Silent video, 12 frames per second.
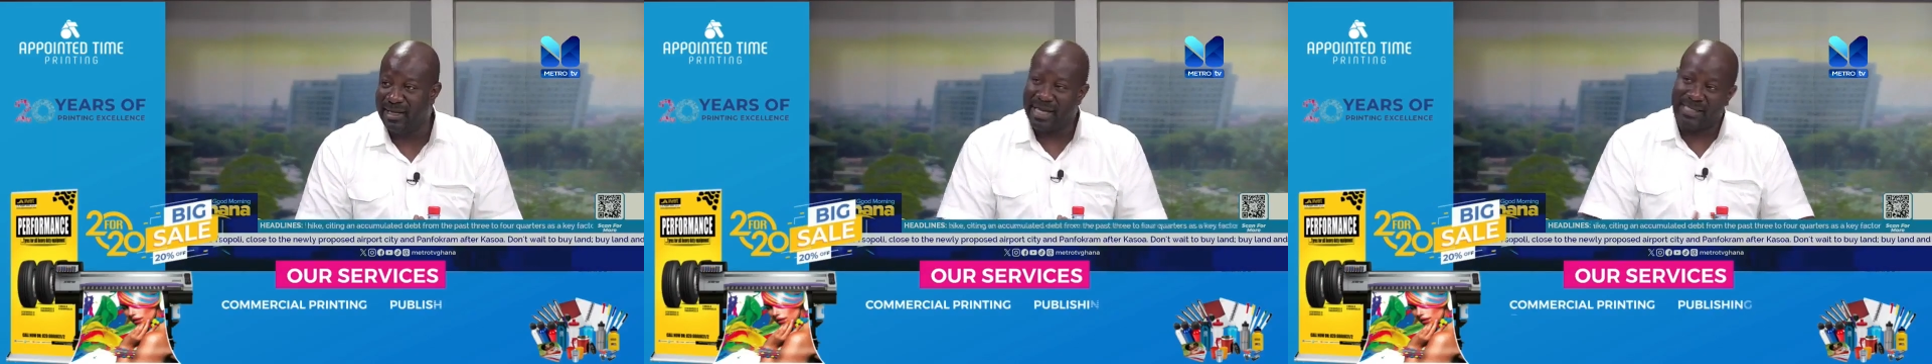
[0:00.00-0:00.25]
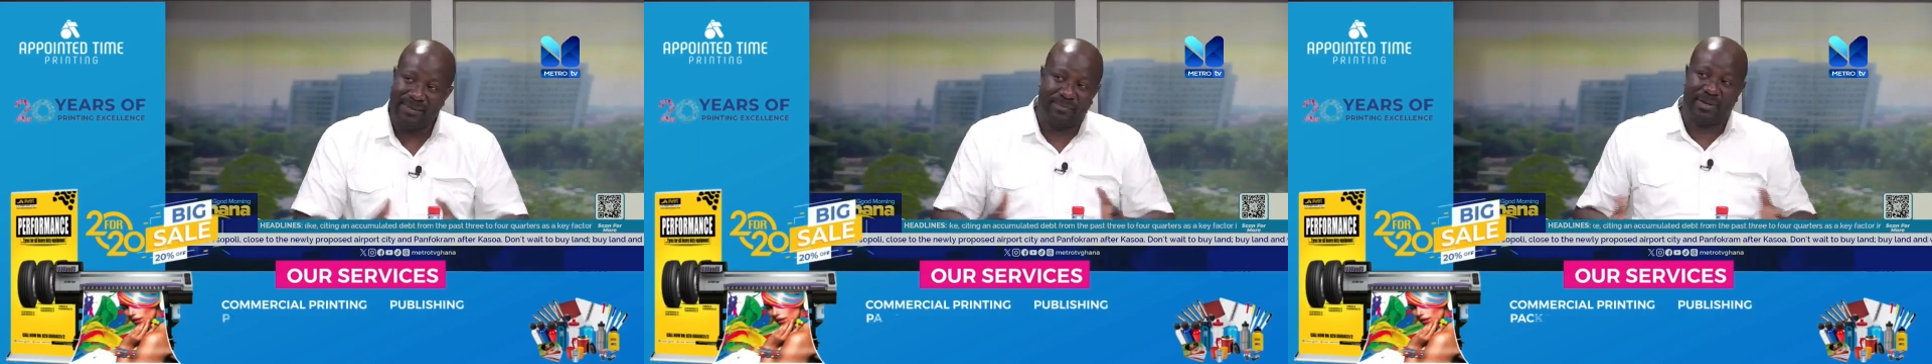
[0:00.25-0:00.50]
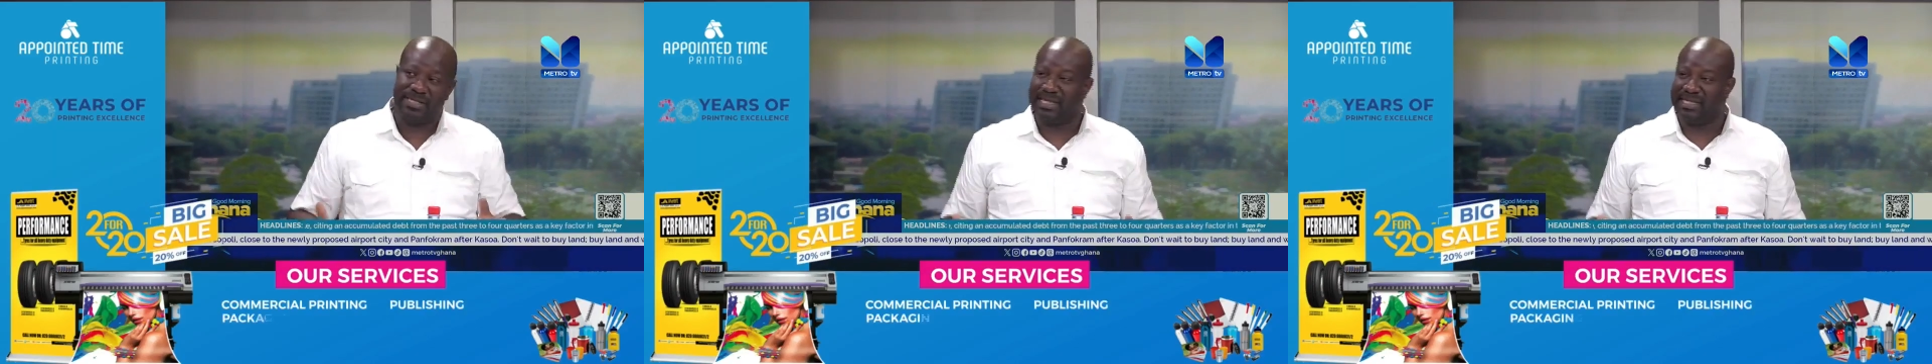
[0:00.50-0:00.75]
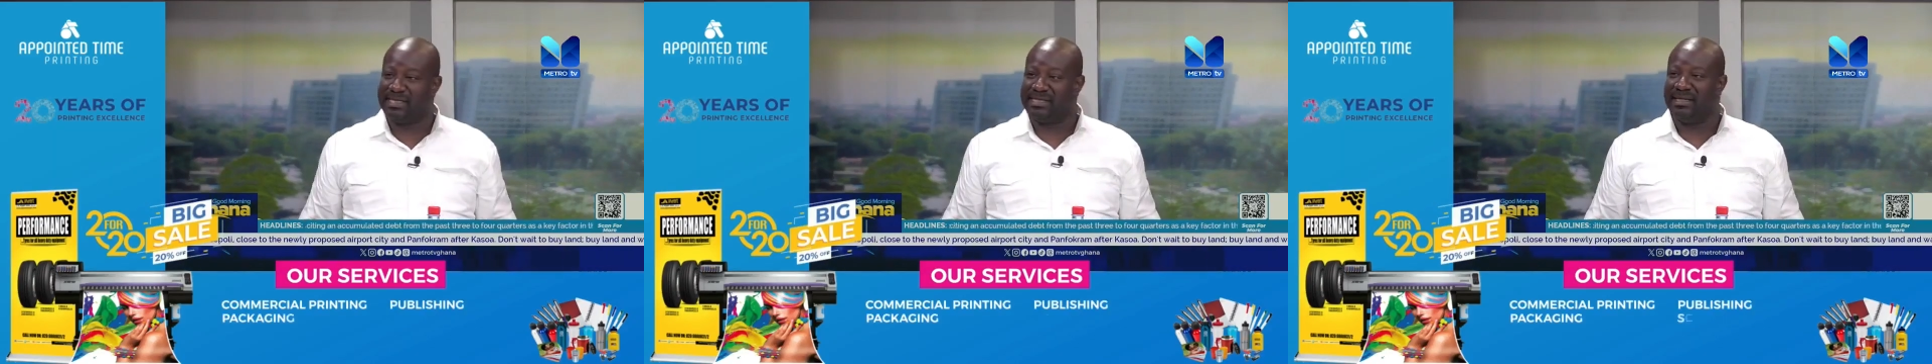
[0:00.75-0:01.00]
At the
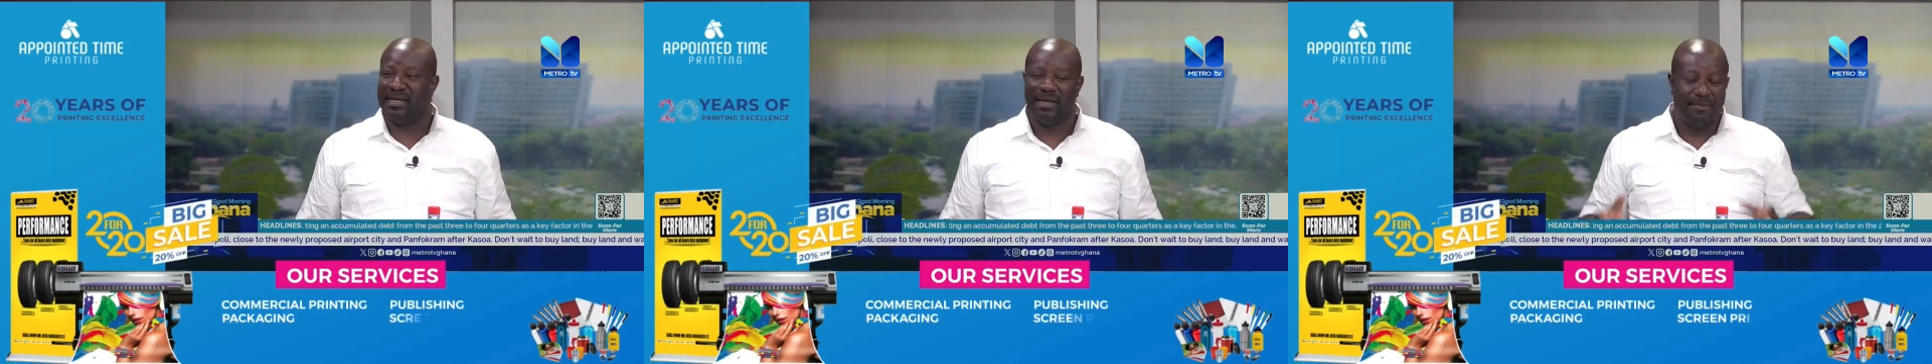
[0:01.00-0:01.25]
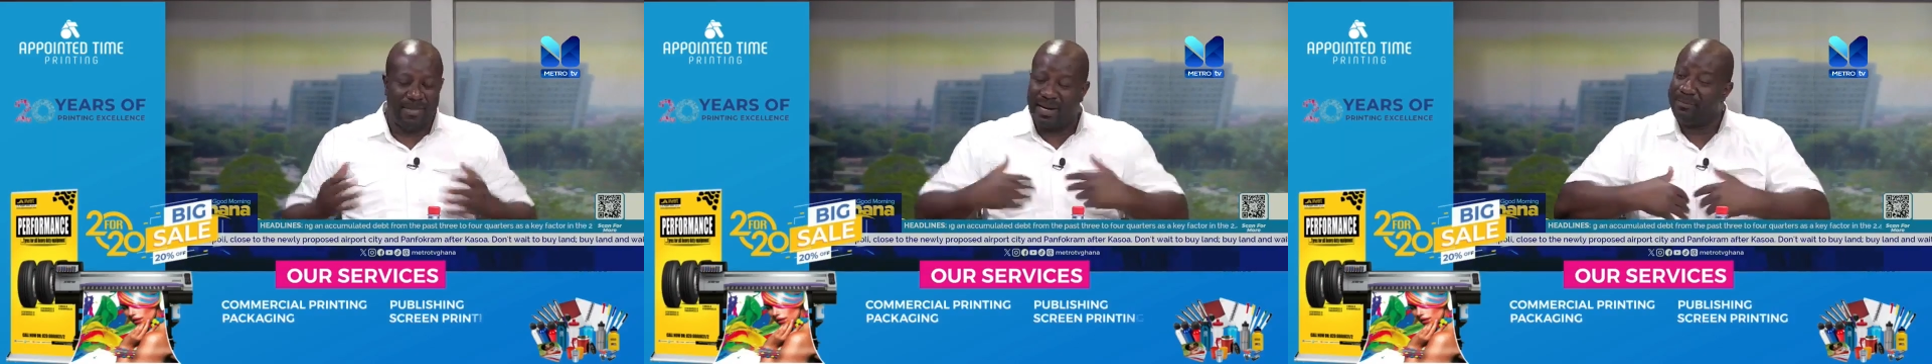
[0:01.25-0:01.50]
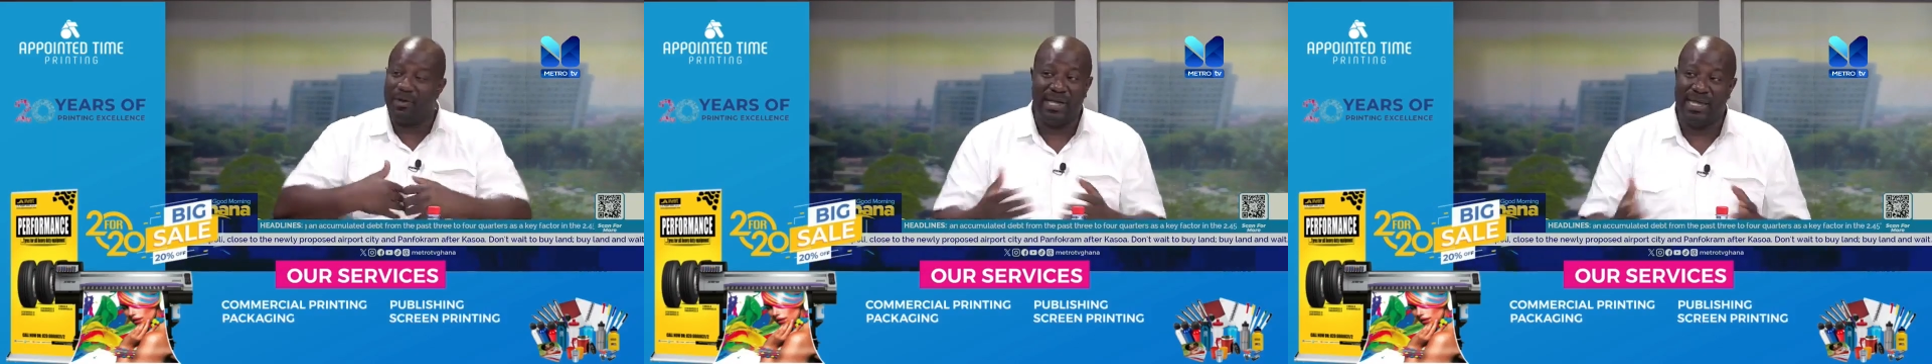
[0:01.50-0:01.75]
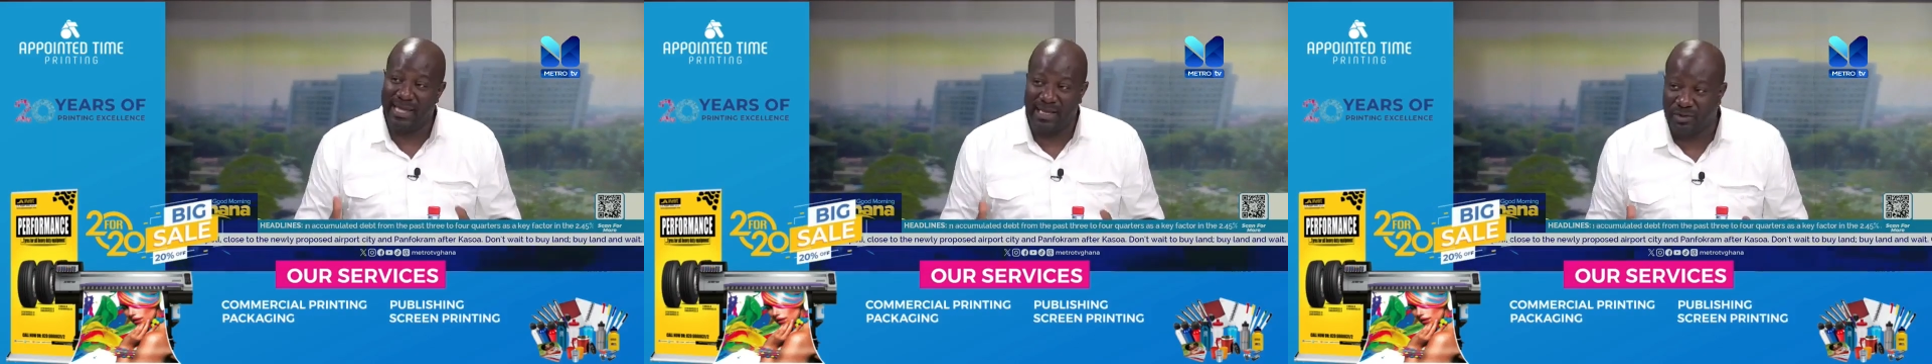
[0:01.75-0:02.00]
presidency. But I'm not
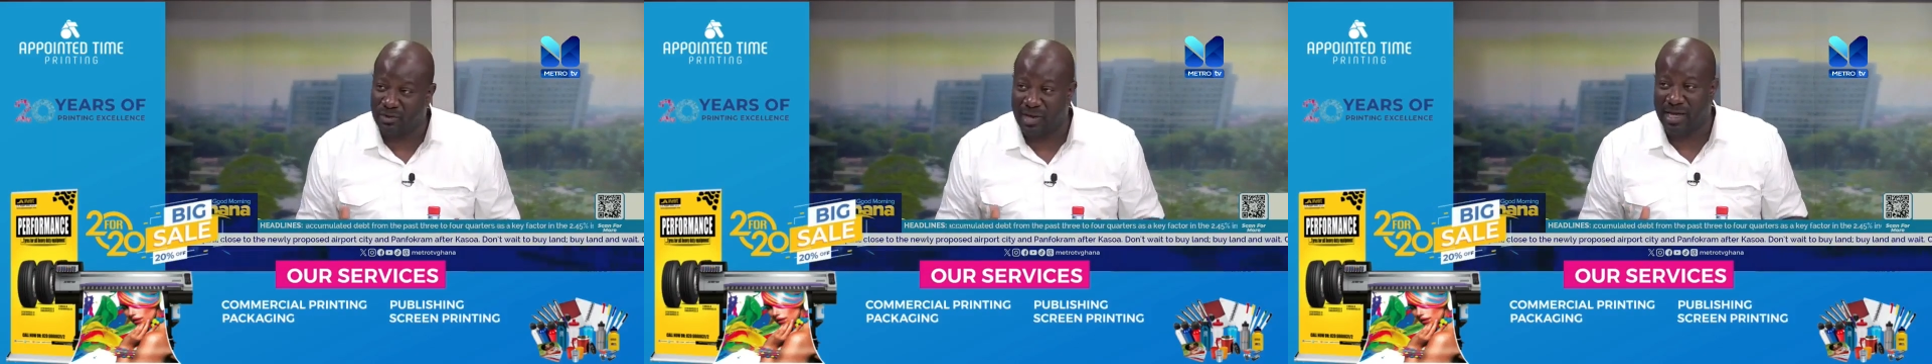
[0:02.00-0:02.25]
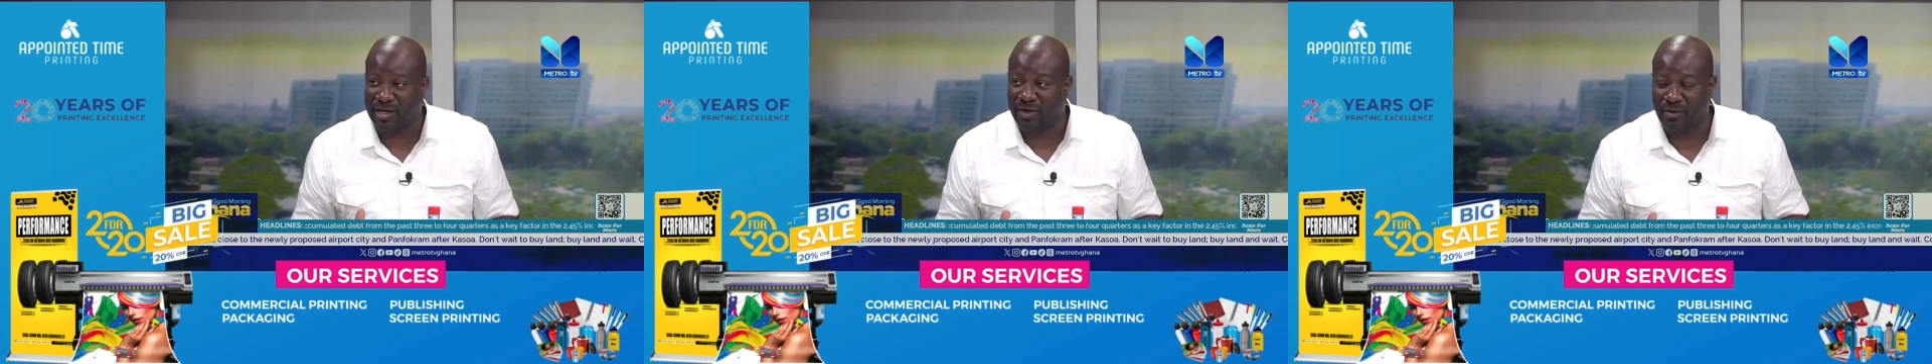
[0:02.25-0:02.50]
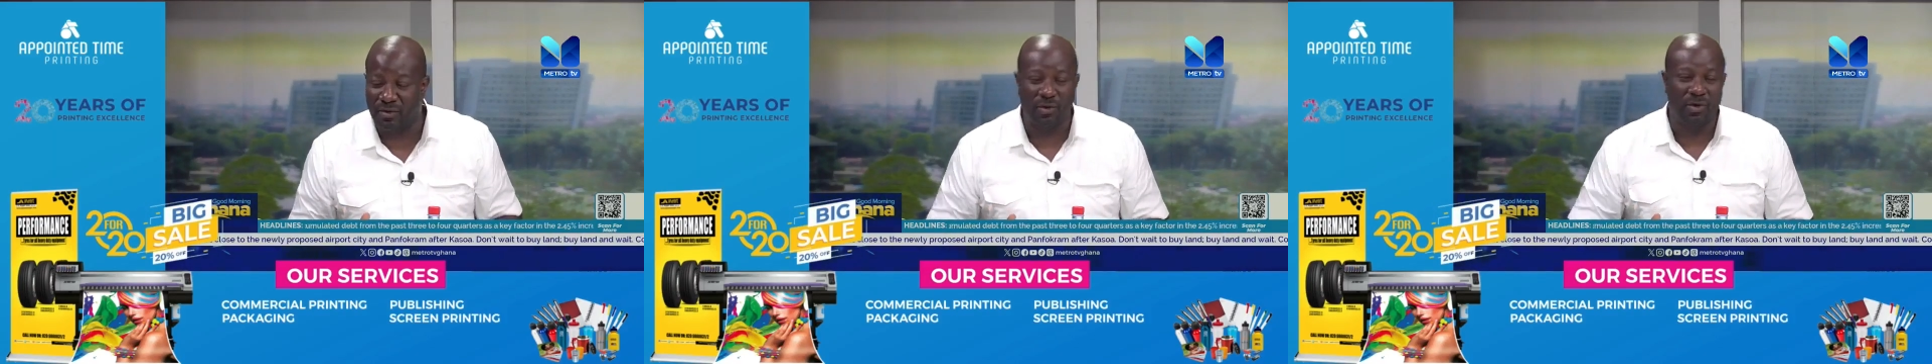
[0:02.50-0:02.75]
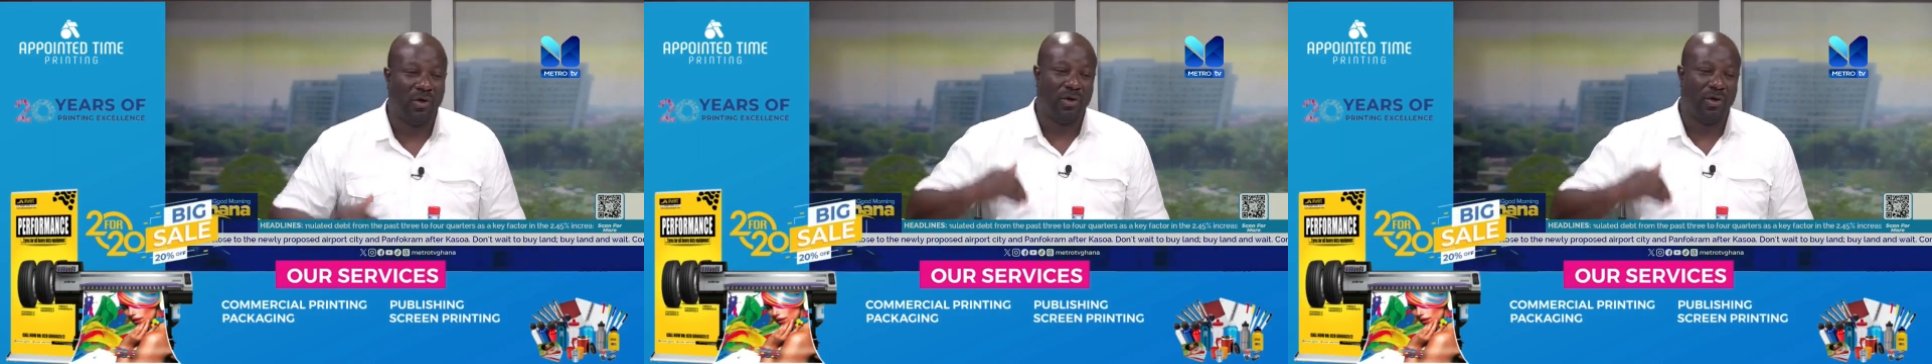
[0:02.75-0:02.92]
here to argue,